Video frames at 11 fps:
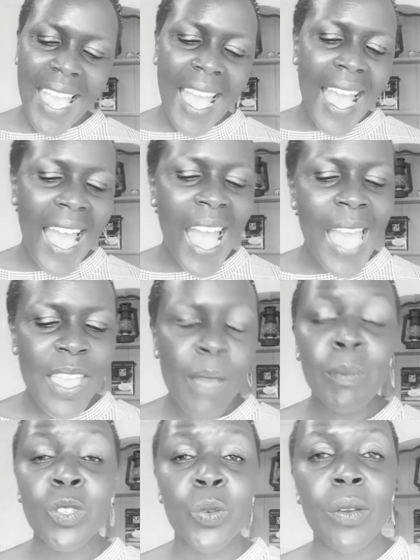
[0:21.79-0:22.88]
I
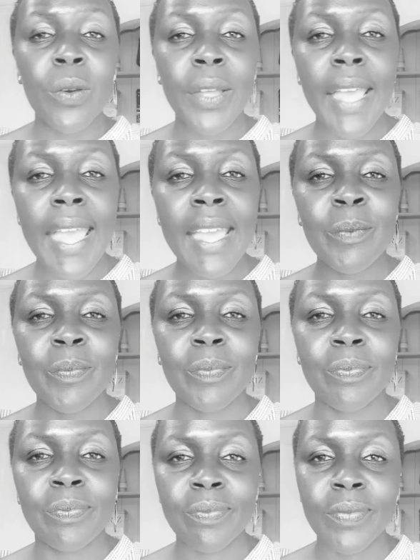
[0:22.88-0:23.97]
am doing okay,
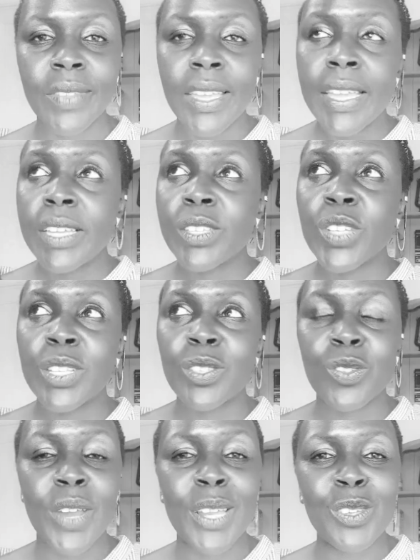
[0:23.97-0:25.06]
just
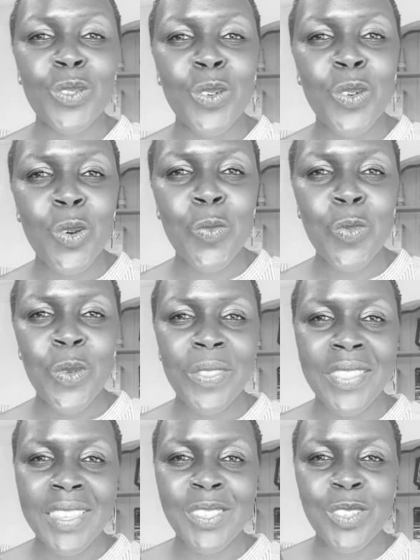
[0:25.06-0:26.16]
trying to cope with
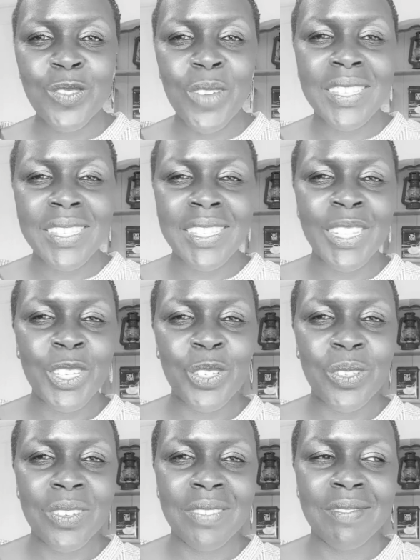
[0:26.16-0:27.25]
this
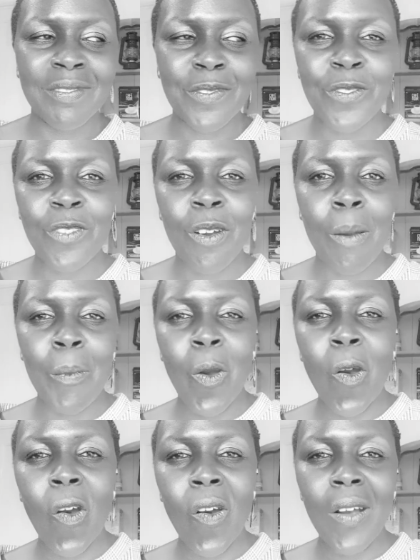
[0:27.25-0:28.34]
transition from
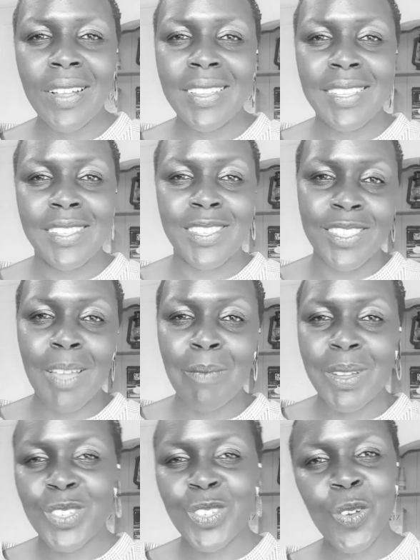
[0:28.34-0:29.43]

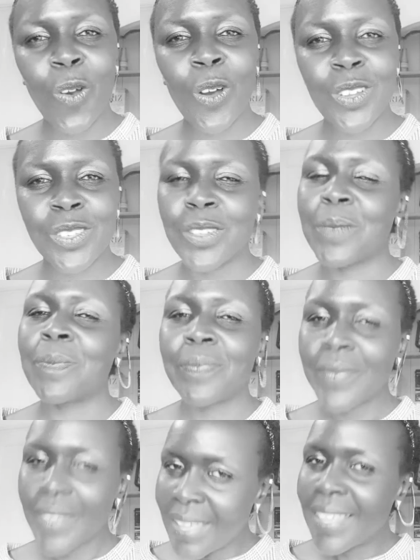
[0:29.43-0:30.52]
summer to autumn.
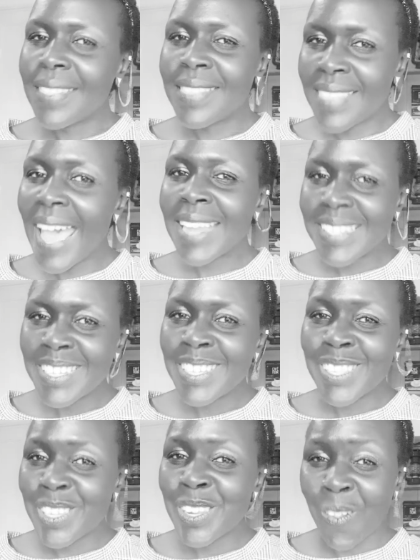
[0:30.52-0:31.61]
That is
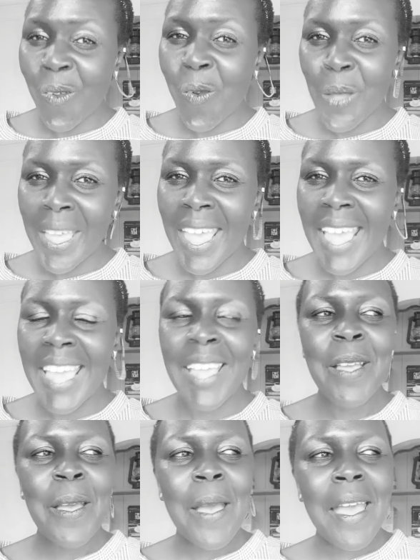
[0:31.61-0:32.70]
still okay.
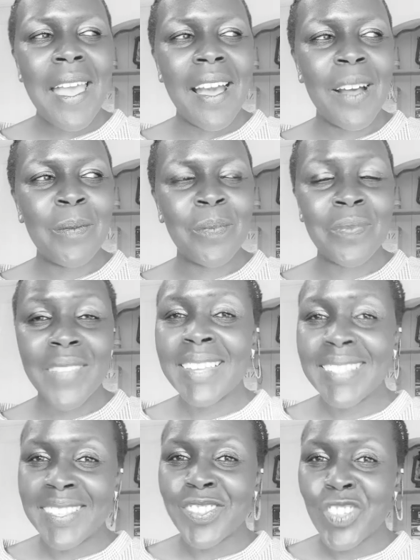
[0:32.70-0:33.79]

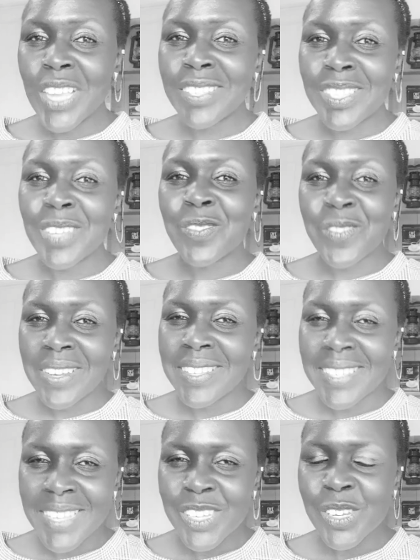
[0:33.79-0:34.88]
It's just the
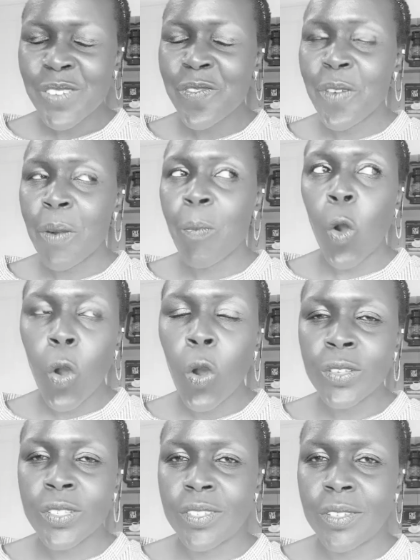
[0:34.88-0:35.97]
transition from
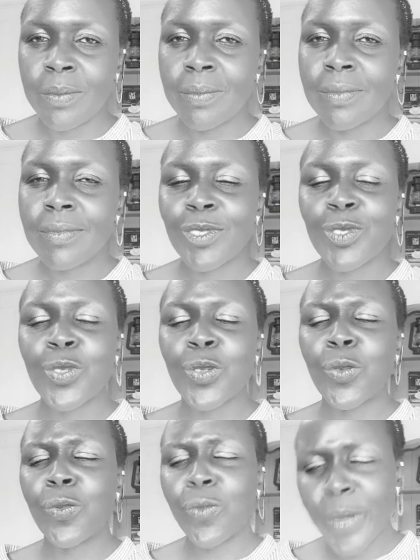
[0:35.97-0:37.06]
autumn to
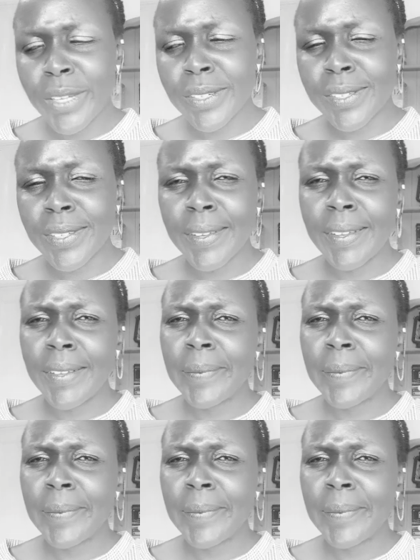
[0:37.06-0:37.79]
winter